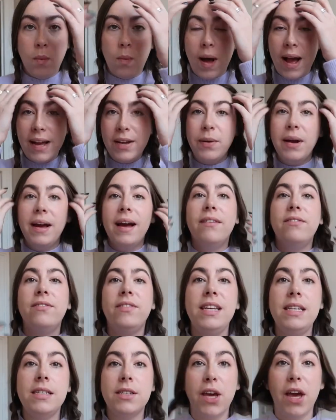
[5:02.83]
Why do I
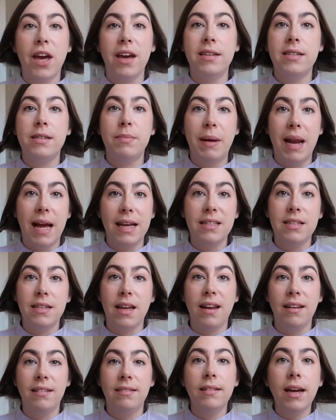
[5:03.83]
have these cursed plaits
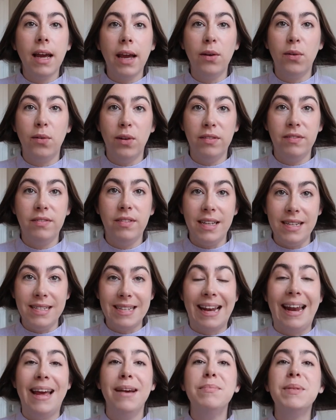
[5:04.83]
in, in all of
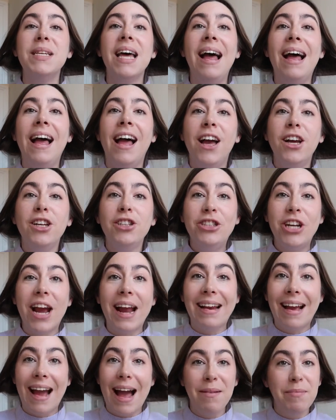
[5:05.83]
these clips?
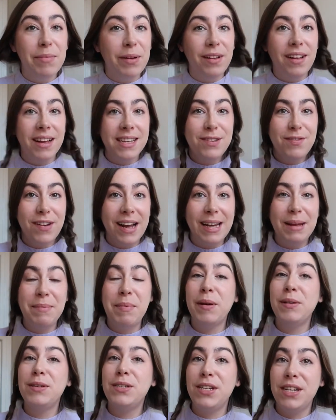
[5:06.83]
Jen Campbell has finally
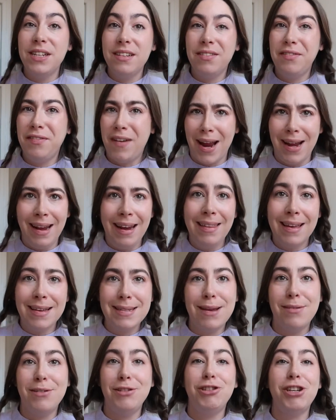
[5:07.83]
posted, finally,
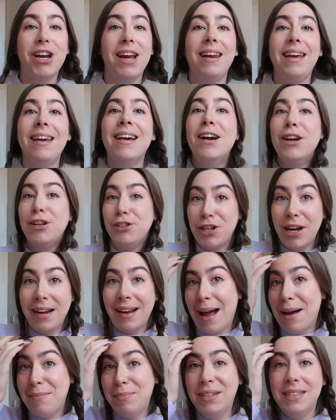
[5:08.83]
that sounded shady,
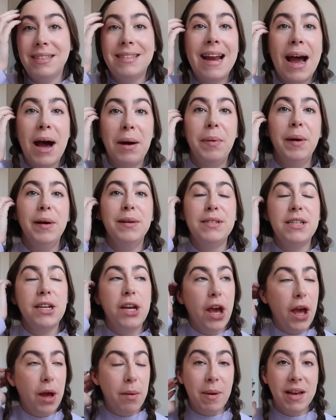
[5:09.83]
Jen Campbell has now
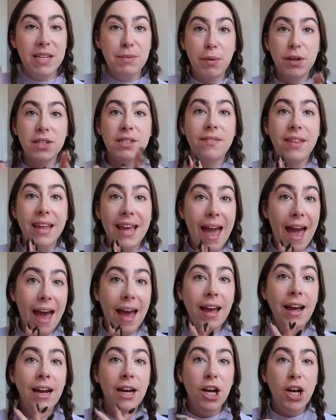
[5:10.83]
posted her best books of the
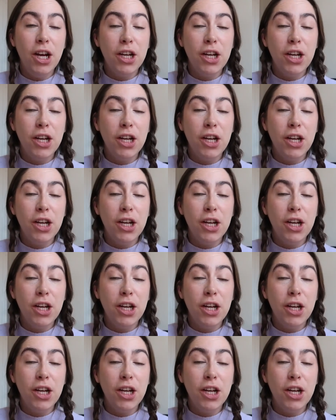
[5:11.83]
year,